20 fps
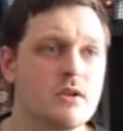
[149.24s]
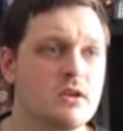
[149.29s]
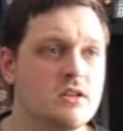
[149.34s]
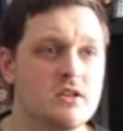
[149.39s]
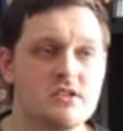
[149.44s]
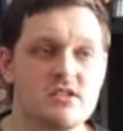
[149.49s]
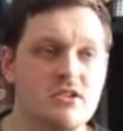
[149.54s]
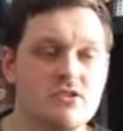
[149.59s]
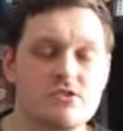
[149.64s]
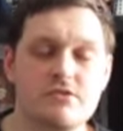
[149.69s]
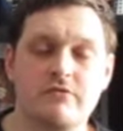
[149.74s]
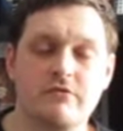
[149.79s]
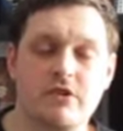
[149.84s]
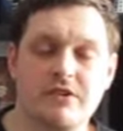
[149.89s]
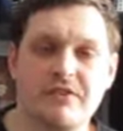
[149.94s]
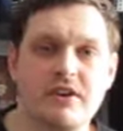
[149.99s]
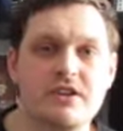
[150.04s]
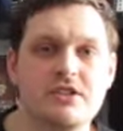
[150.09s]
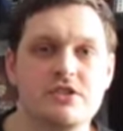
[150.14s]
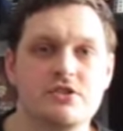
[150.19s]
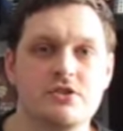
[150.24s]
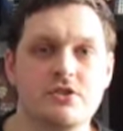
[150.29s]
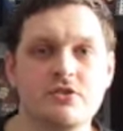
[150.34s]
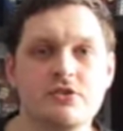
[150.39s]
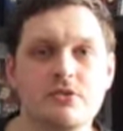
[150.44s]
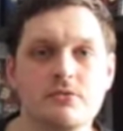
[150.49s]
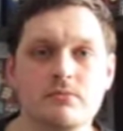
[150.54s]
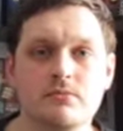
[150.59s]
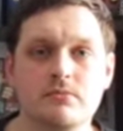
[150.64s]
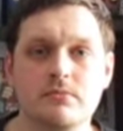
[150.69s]
there's lots of rough edges
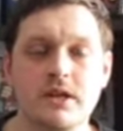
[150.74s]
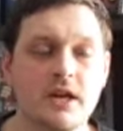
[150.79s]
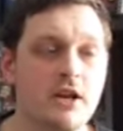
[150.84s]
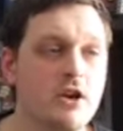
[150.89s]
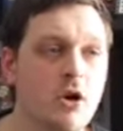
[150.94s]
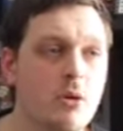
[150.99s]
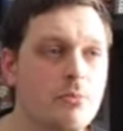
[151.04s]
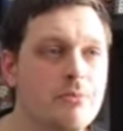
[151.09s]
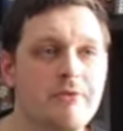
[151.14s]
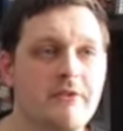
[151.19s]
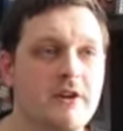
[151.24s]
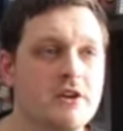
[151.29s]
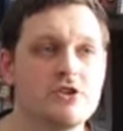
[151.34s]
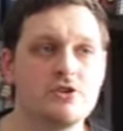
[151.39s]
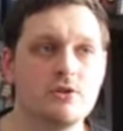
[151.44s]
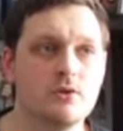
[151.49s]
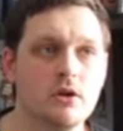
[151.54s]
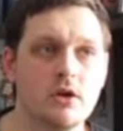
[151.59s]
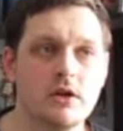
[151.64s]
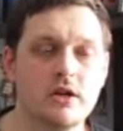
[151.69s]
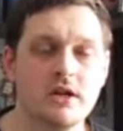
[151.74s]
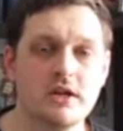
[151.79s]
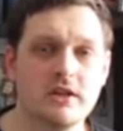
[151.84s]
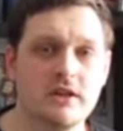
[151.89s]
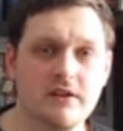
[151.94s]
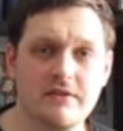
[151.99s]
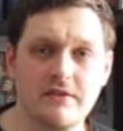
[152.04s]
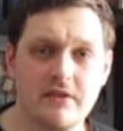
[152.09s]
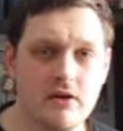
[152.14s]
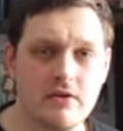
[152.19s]
on them. They're not professional looking.
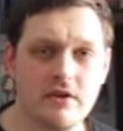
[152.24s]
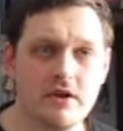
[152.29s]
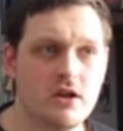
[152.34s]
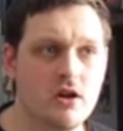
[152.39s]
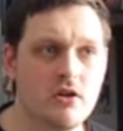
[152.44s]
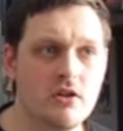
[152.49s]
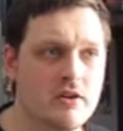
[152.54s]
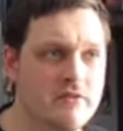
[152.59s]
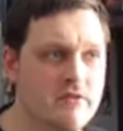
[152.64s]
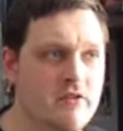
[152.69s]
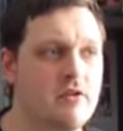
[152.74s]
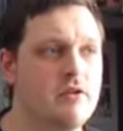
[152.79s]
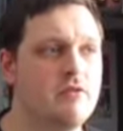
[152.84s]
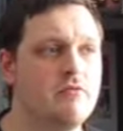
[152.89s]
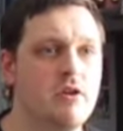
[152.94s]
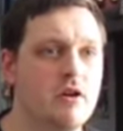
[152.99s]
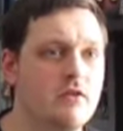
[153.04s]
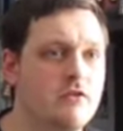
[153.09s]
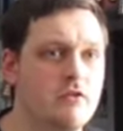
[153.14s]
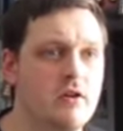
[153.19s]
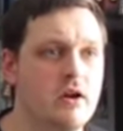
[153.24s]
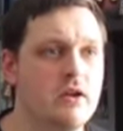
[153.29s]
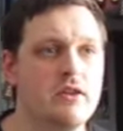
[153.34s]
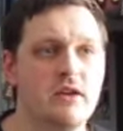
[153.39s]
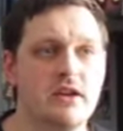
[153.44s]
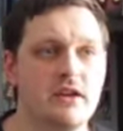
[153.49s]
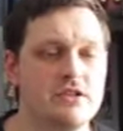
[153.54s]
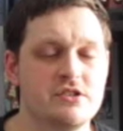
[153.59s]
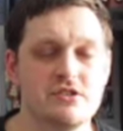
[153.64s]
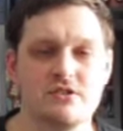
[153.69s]
They're very, they're very rough around
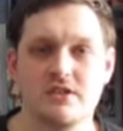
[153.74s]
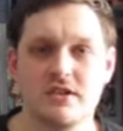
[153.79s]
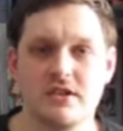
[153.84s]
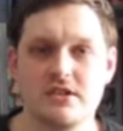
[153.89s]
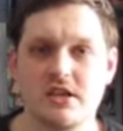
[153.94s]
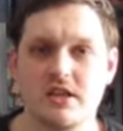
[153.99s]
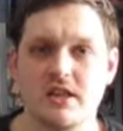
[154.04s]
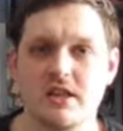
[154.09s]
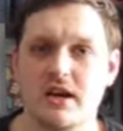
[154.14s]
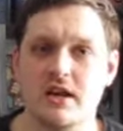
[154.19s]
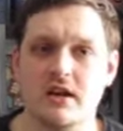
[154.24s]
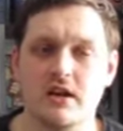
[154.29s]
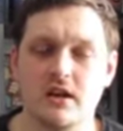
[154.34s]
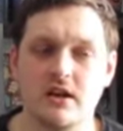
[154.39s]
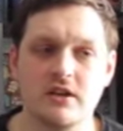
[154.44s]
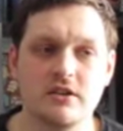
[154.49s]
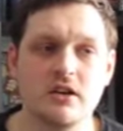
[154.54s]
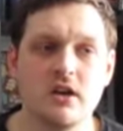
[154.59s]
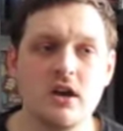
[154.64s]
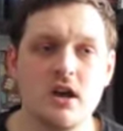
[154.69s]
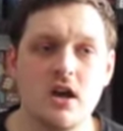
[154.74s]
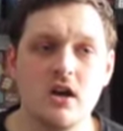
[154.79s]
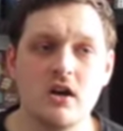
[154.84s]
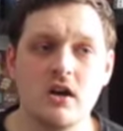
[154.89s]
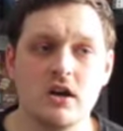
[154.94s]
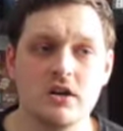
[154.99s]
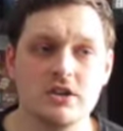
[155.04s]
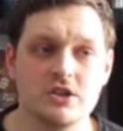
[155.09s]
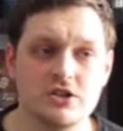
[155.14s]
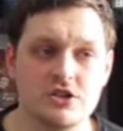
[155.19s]
the edges and things like that. And
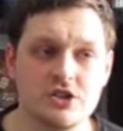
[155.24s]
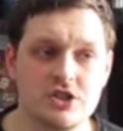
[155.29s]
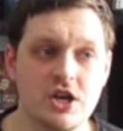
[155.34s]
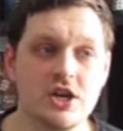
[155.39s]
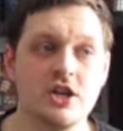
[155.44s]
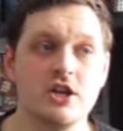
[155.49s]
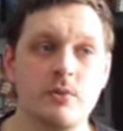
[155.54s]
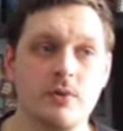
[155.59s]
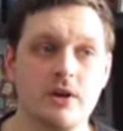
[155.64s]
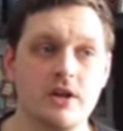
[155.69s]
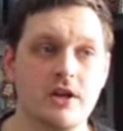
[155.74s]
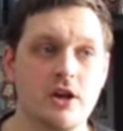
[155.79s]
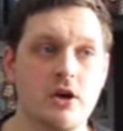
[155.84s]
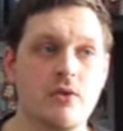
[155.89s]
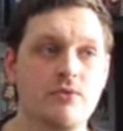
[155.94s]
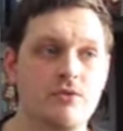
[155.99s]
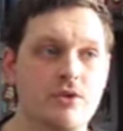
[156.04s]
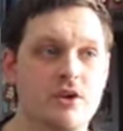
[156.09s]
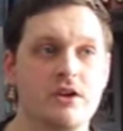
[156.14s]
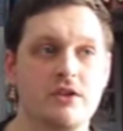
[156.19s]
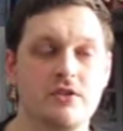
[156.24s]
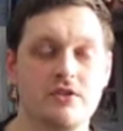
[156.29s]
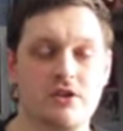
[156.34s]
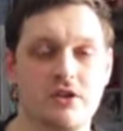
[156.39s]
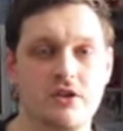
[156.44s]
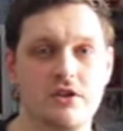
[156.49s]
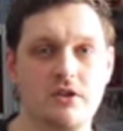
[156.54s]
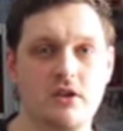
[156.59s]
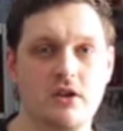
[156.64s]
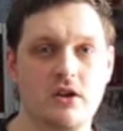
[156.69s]
I just genuinely don't think
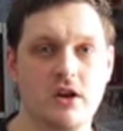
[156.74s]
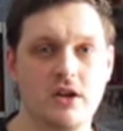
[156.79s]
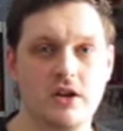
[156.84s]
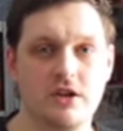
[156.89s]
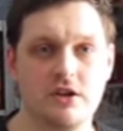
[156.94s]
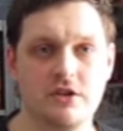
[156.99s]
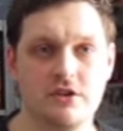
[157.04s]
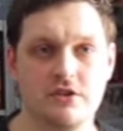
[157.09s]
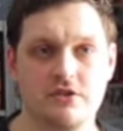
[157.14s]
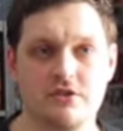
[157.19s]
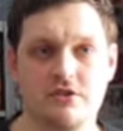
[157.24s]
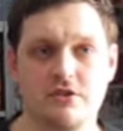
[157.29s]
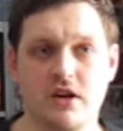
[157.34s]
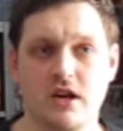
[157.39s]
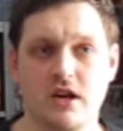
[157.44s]
that I could,